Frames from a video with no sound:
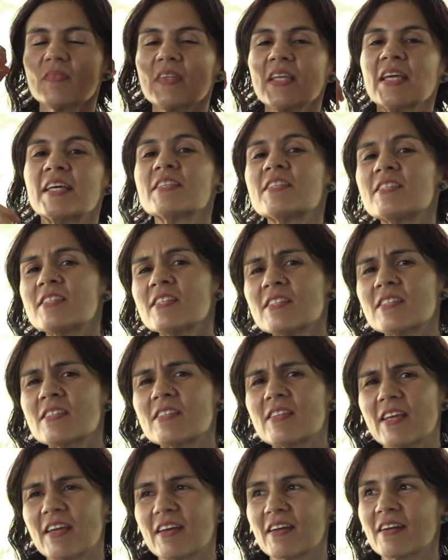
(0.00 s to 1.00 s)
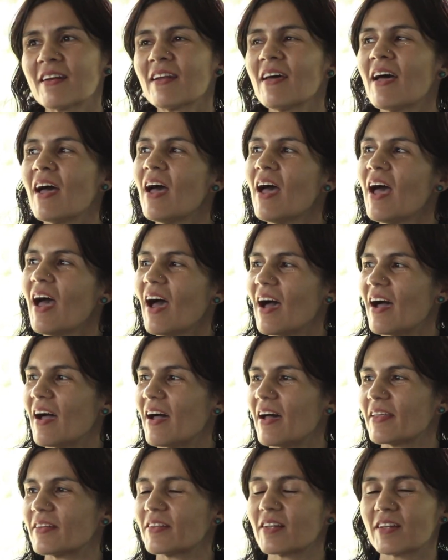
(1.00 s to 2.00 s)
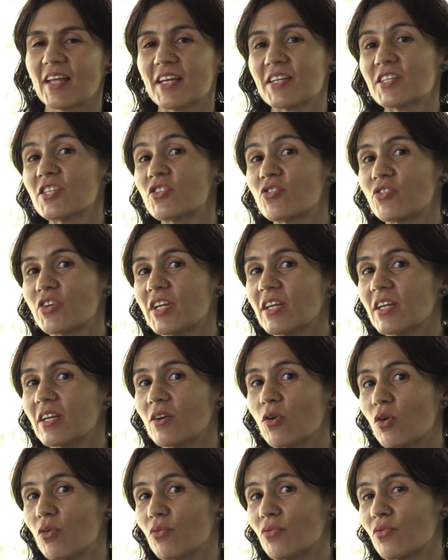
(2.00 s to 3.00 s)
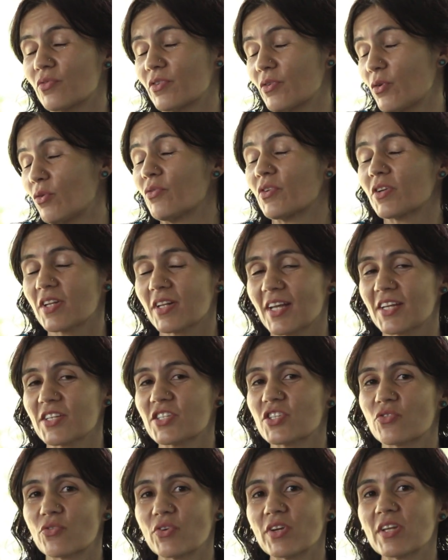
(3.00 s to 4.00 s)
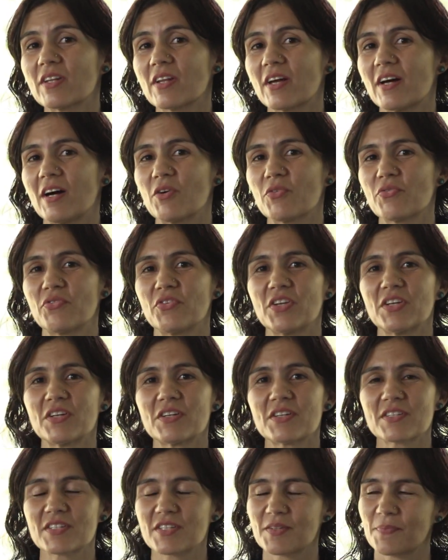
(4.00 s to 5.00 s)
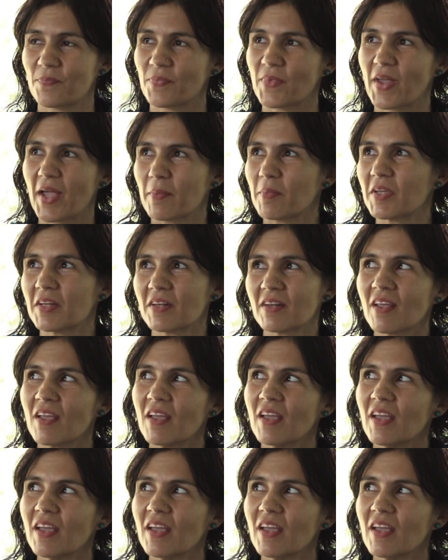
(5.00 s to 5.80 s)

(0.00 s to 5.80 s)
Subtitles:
And since then, over the last 3.5 years, I mean,